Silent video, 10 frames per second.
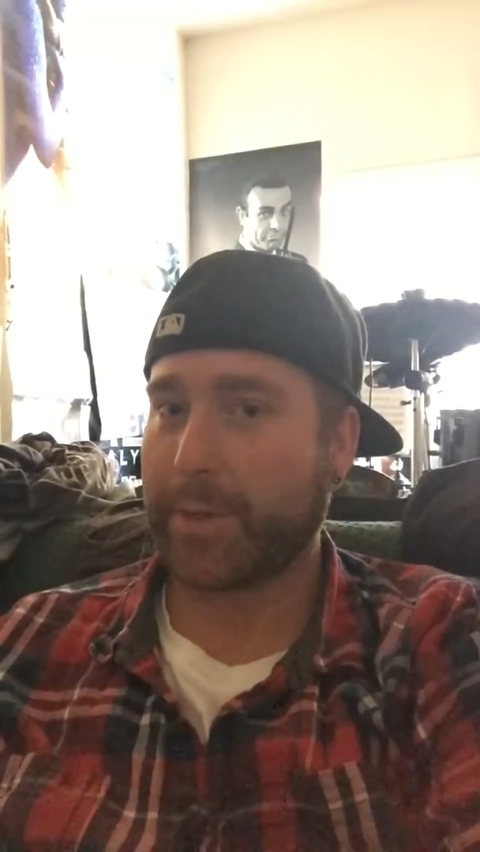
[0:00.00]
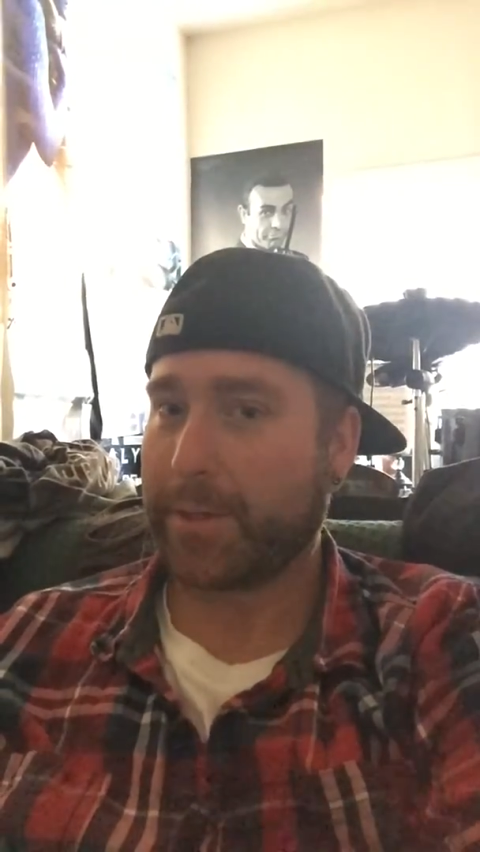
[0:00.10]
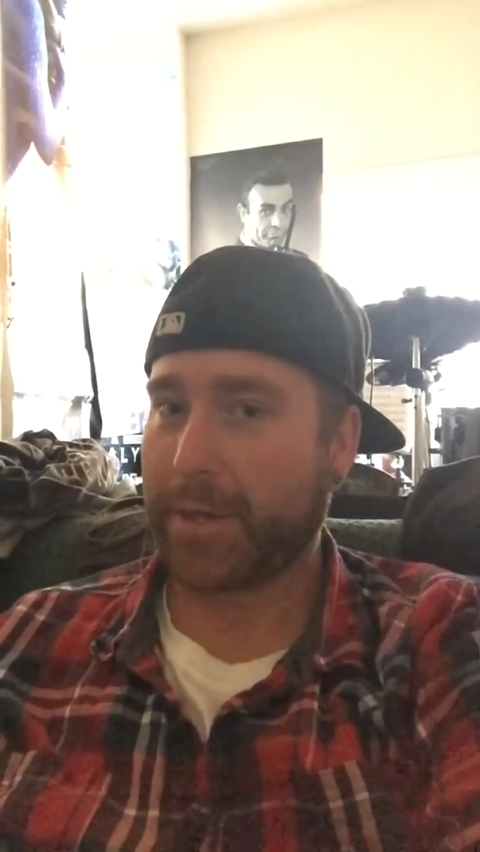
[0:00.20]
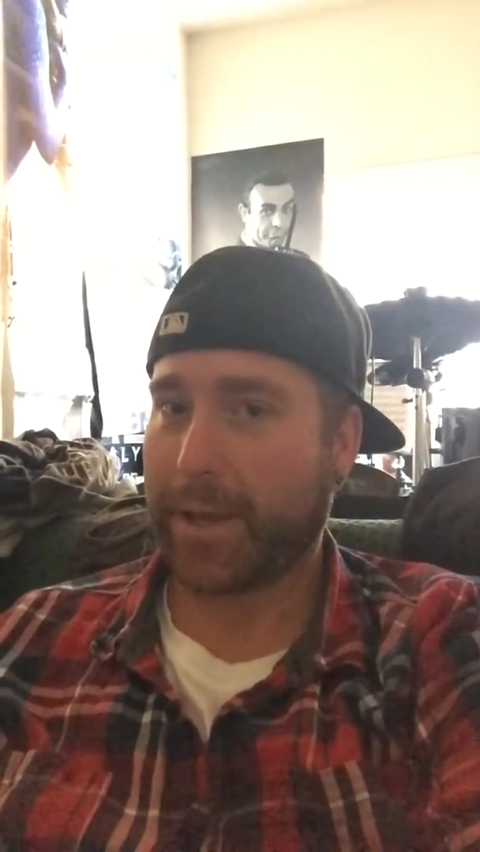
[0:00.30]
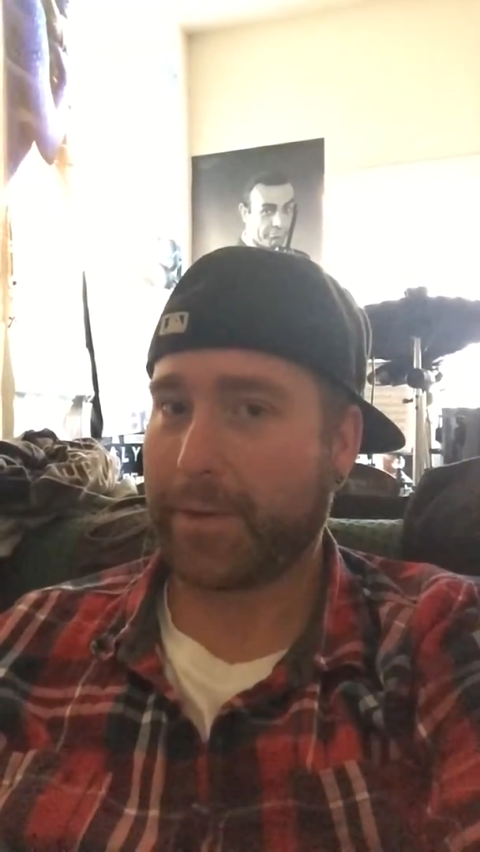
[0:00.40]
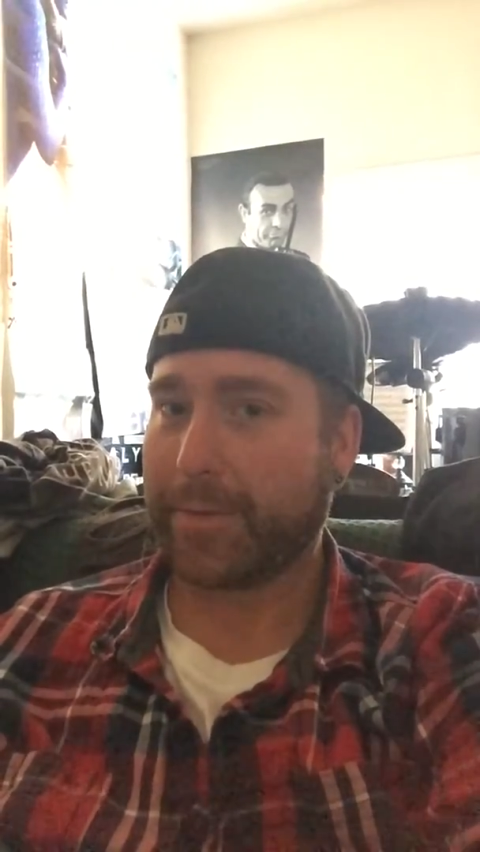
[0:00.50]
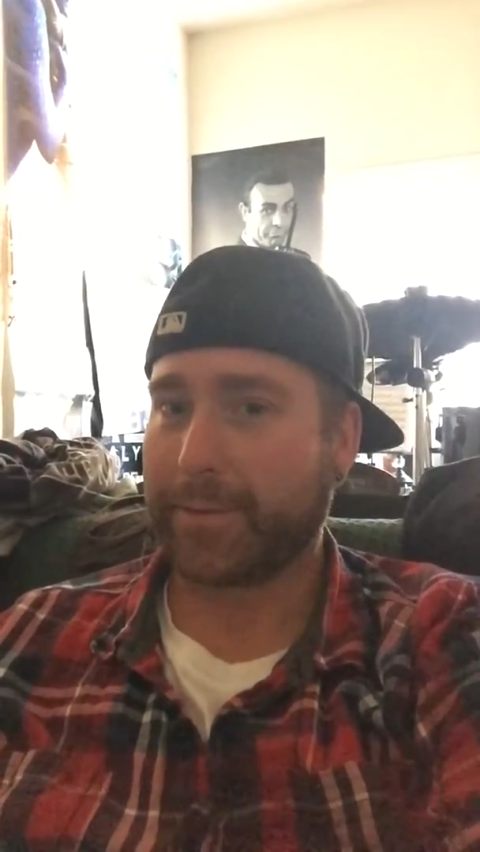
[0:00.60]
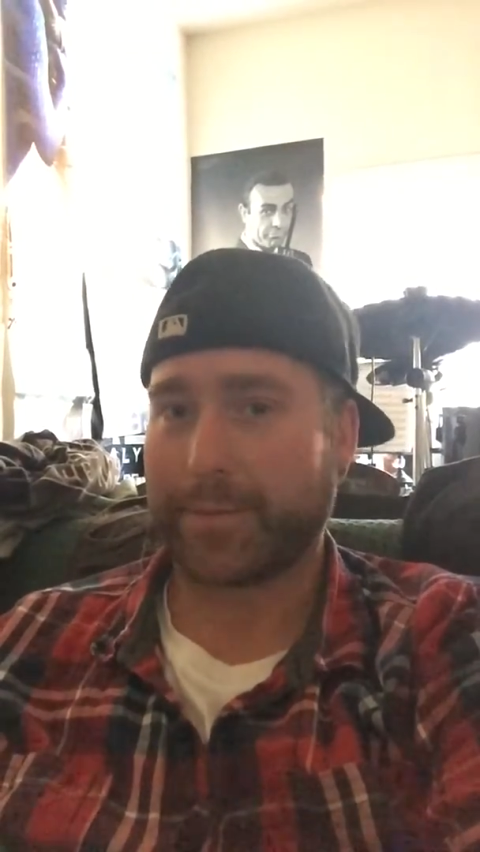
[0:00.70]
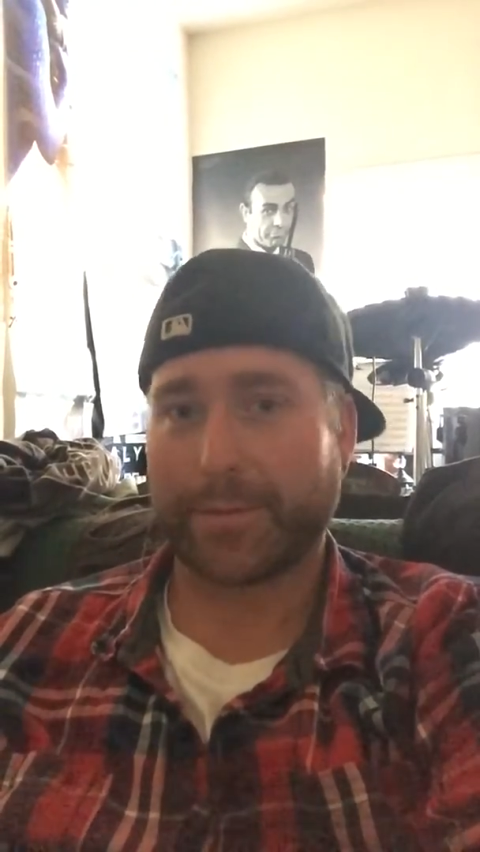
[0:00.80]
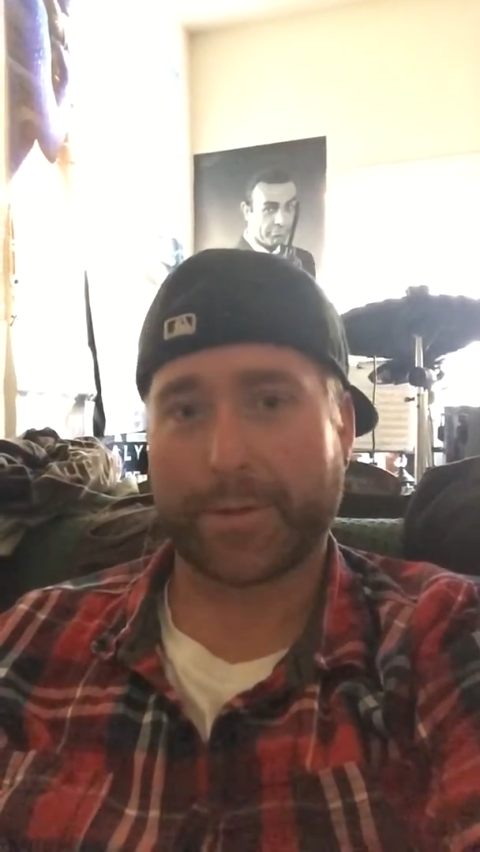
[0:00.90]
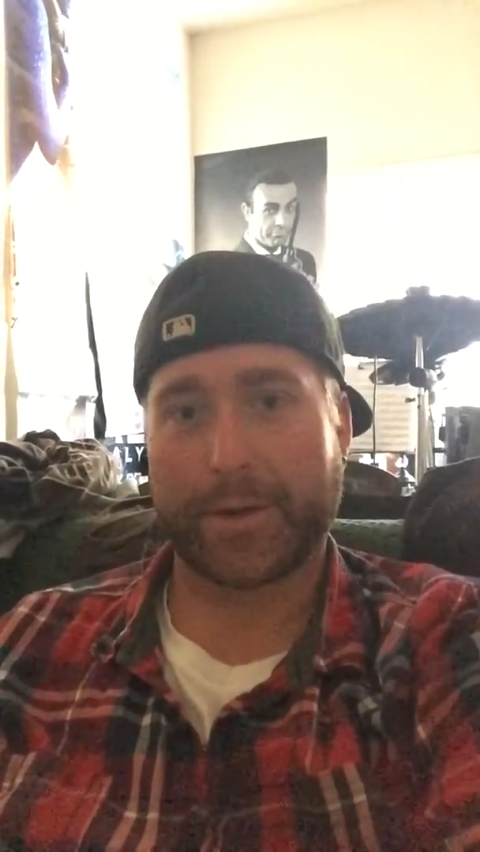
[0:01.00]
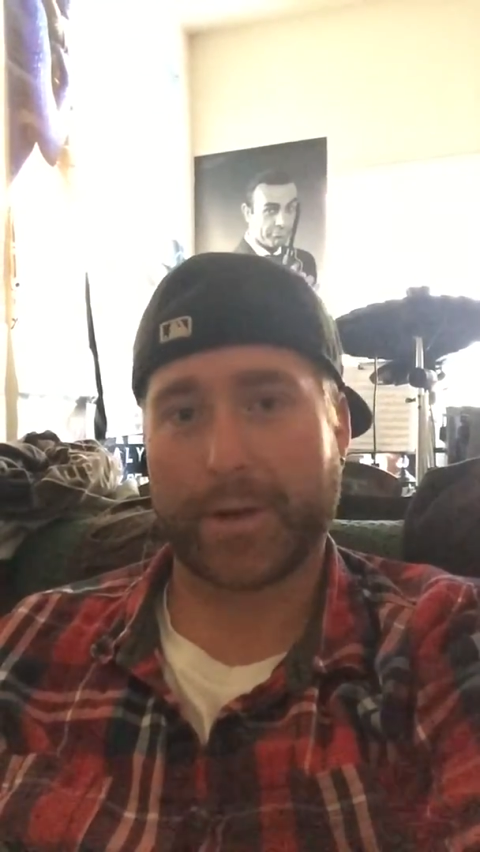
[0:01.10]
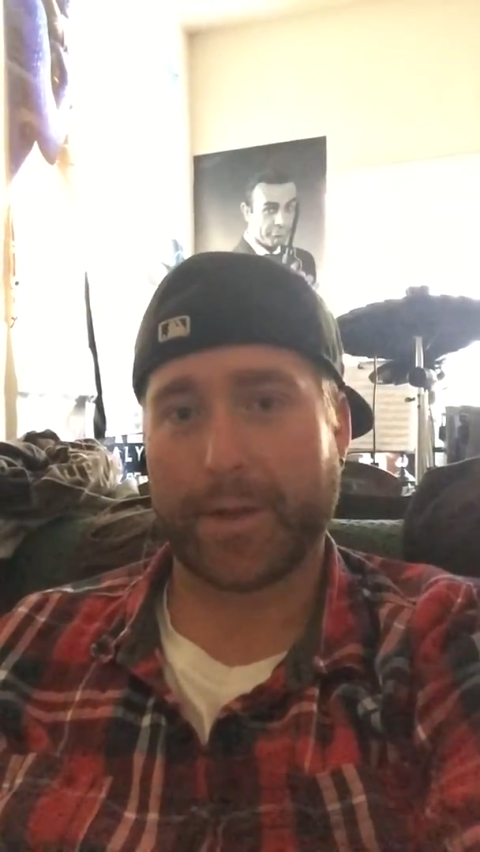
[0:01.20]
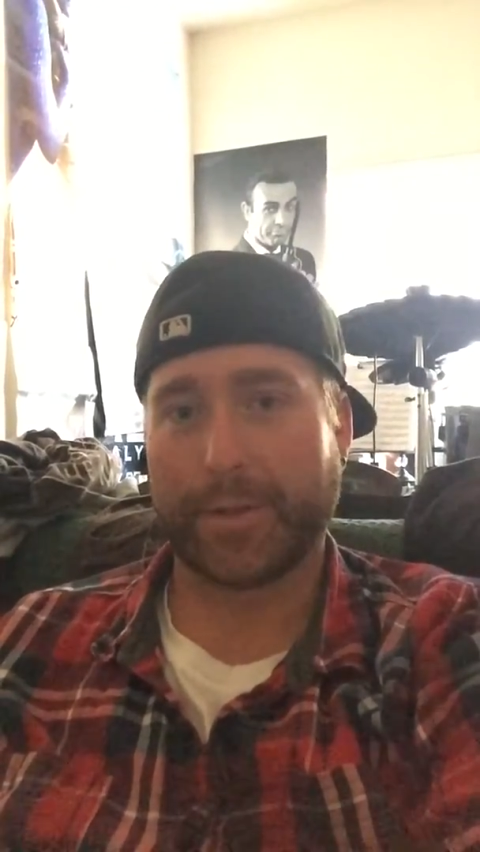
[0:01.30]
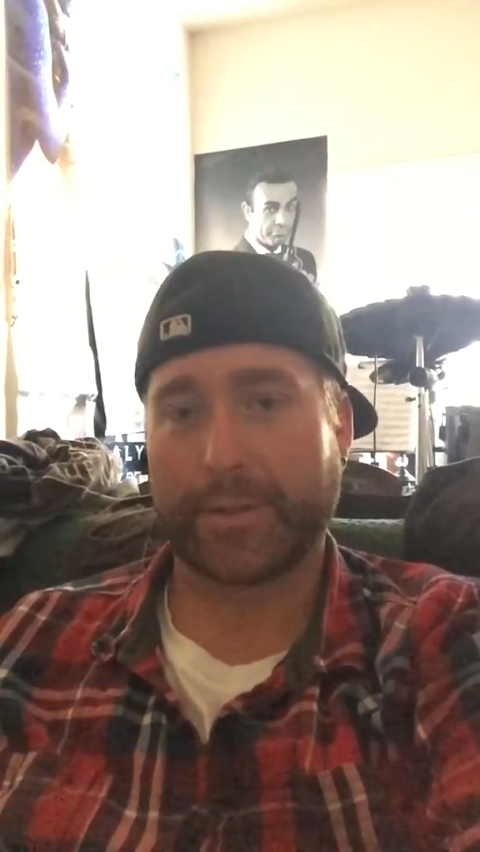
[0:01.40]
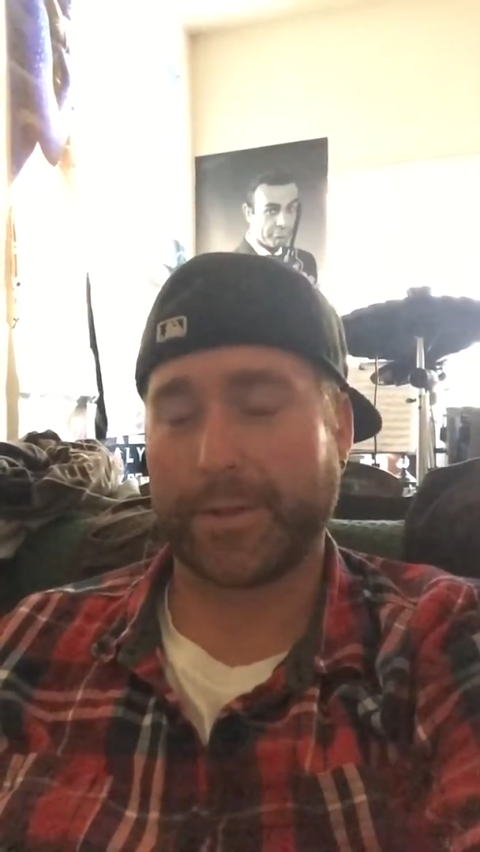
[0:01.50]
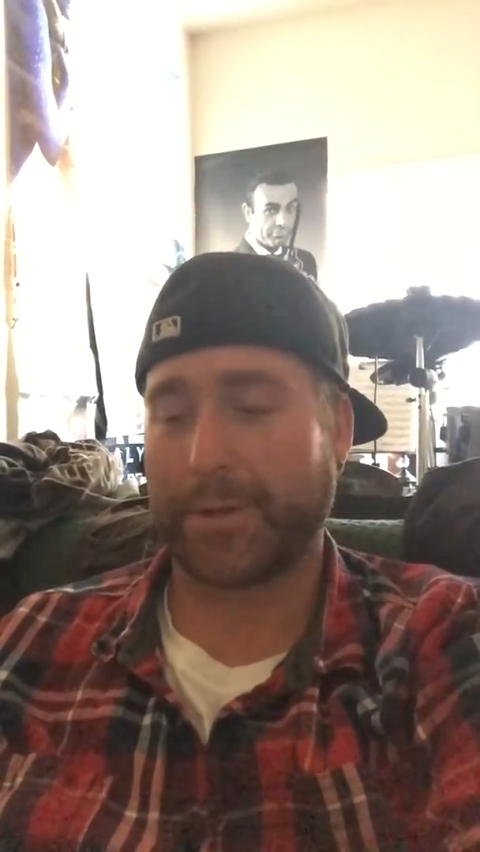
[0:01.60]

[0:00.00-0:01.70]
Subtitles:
Be safe, all right?